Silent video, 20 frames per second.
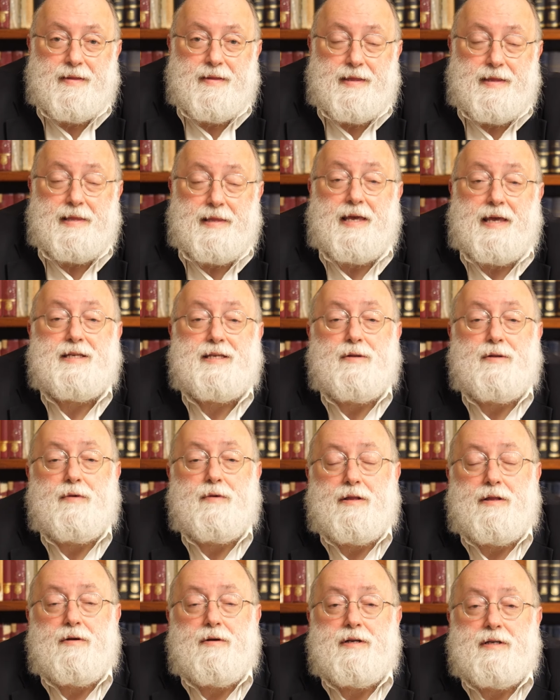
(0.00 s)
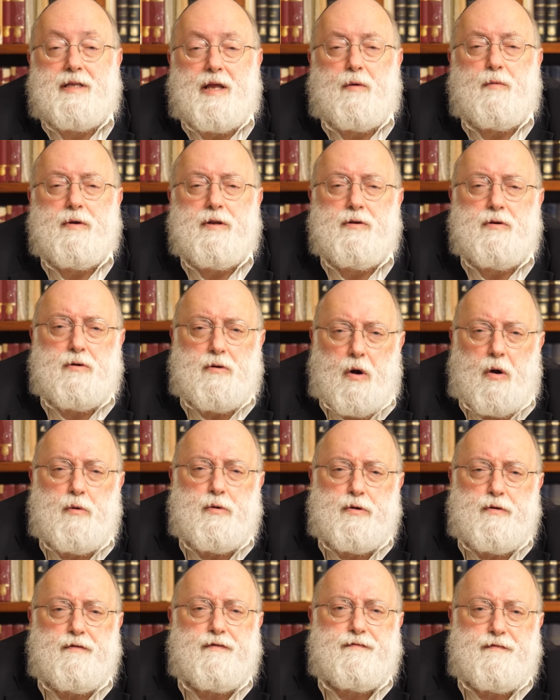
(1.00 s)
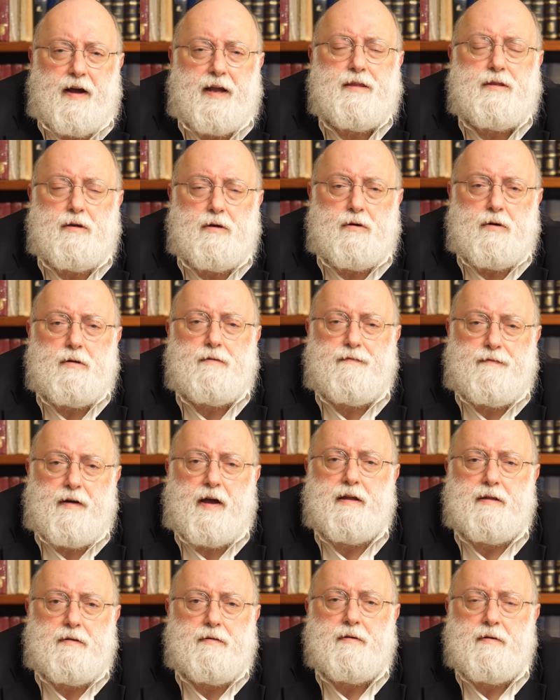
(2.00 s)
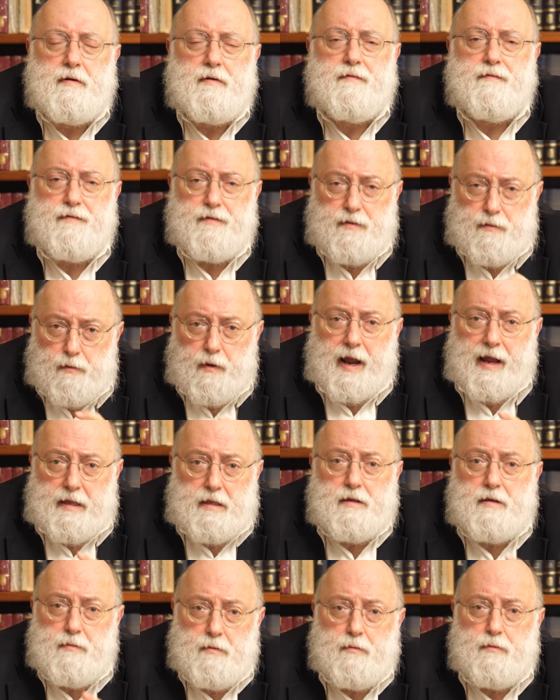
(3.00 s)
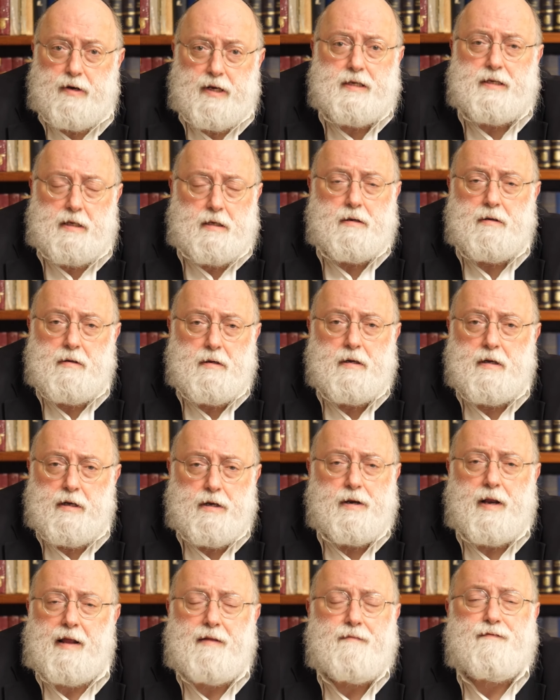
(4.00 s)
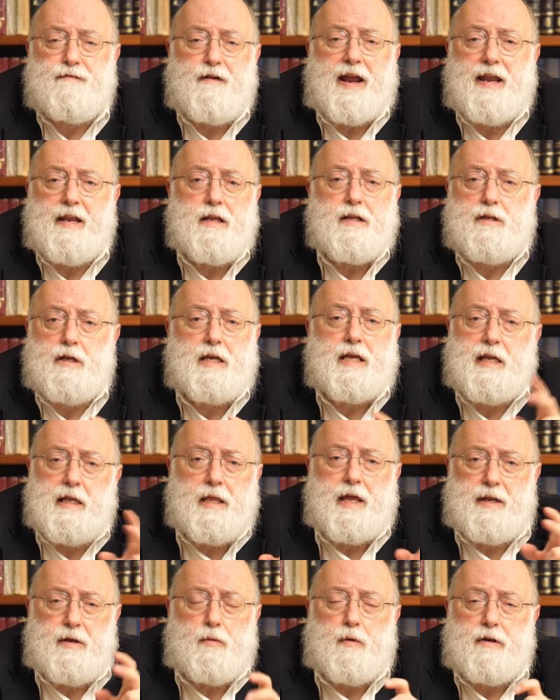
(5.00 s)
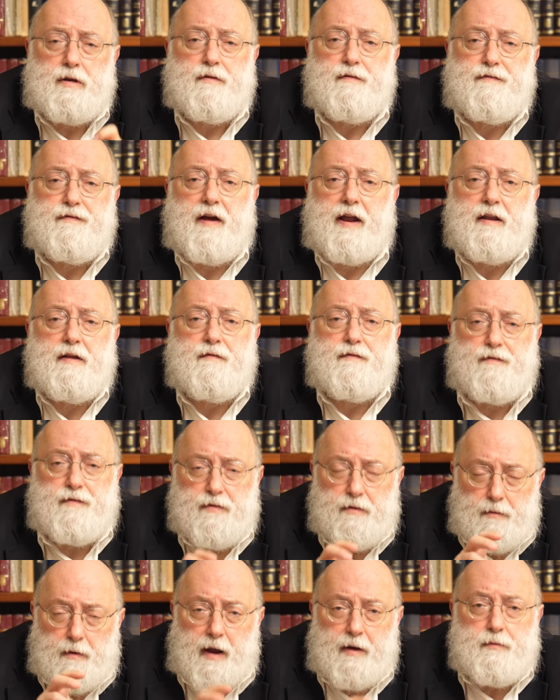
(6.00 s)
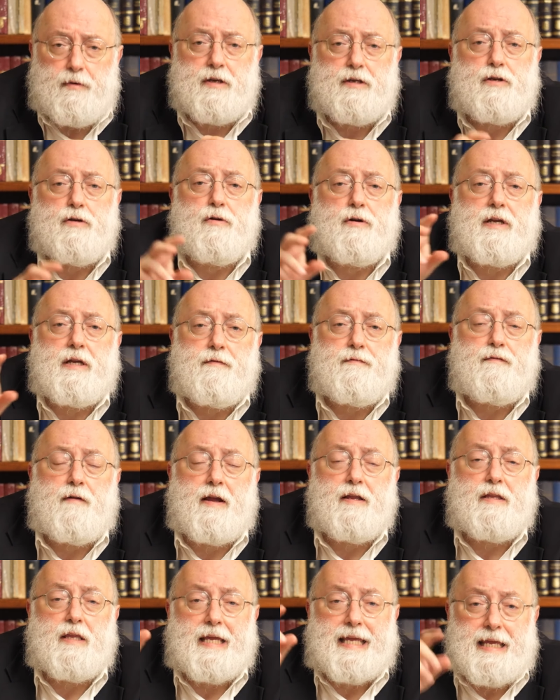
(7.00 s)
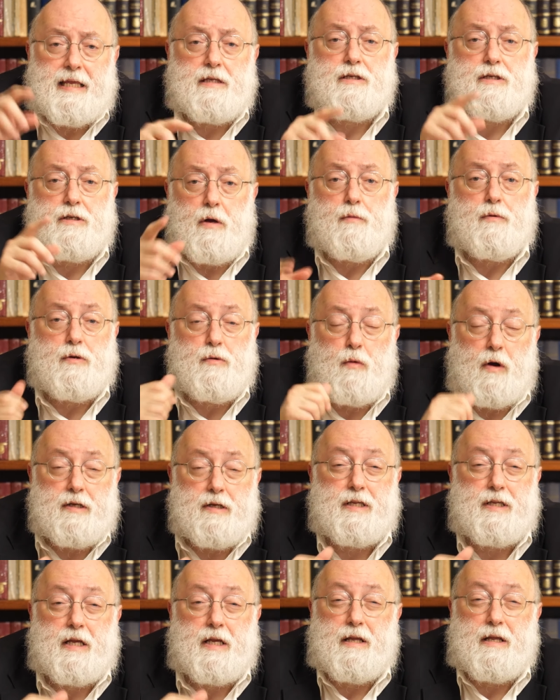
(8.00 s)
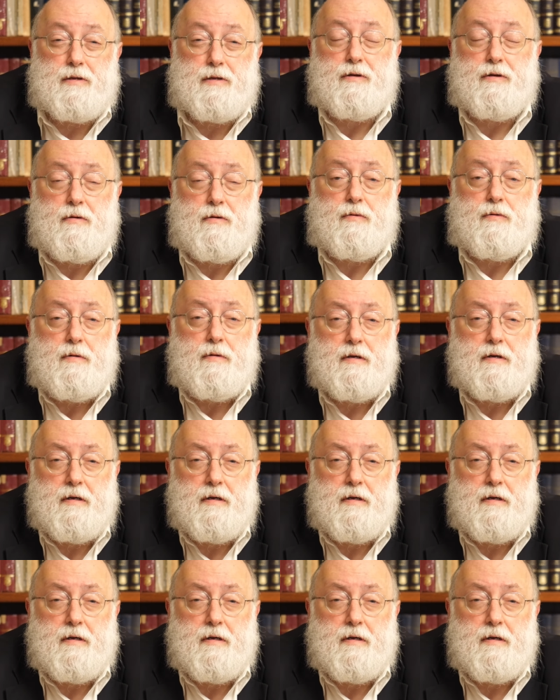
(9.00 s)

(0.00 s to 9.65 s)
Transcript: the lesson we learn is that when you go and you fight the good fight for the right reason, you're not fighting to kill anyone. You're fighting for the right reason. You're trying to kill someone who wants to kill you.